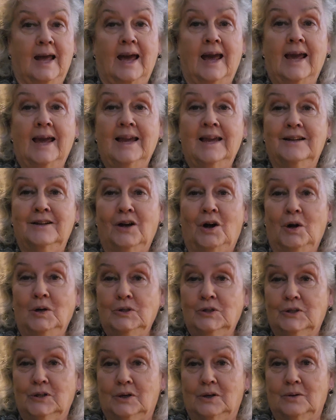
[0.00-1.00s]
And
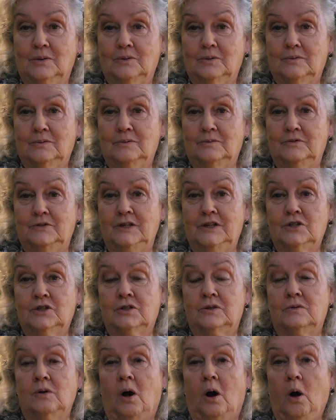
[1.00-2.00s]
also,
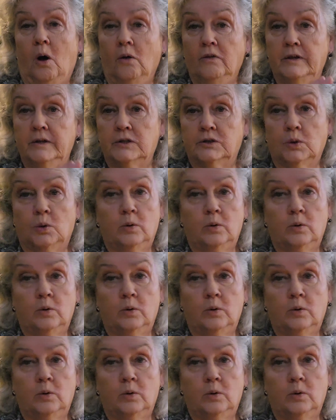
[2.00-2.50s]
all this